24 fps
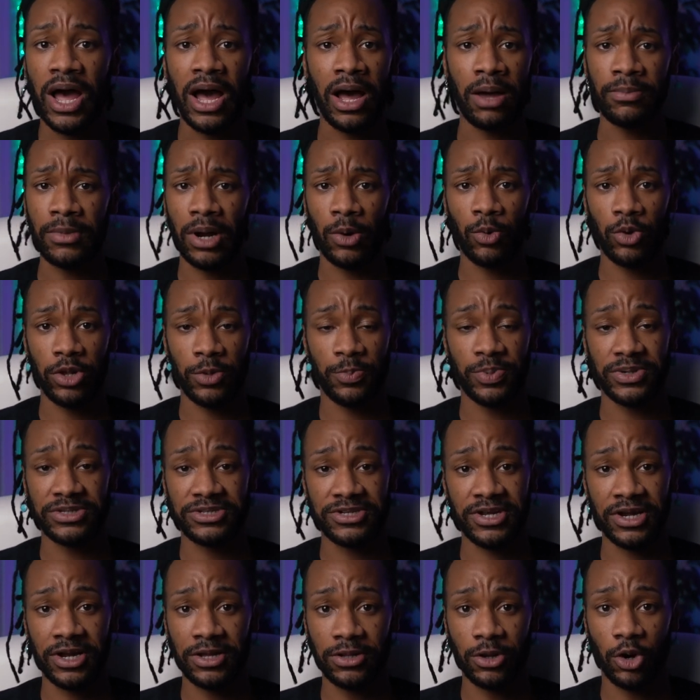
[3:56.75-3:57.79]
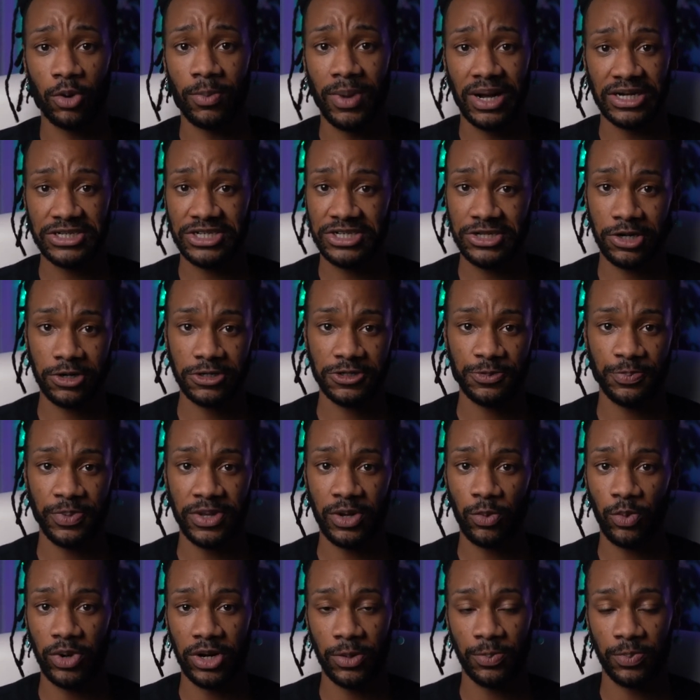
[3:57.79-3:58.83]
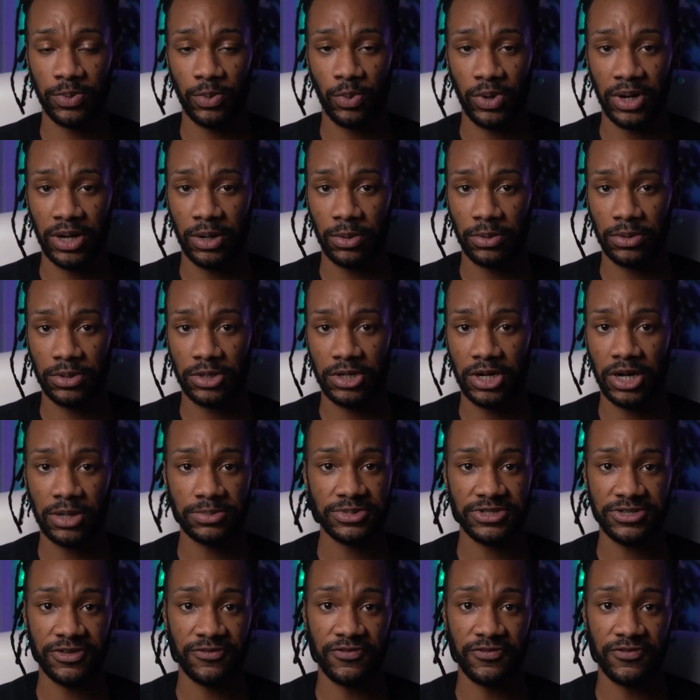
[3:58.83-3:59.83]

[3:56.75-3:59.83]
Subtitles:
I'm not really particular on my shutter speed when it comes to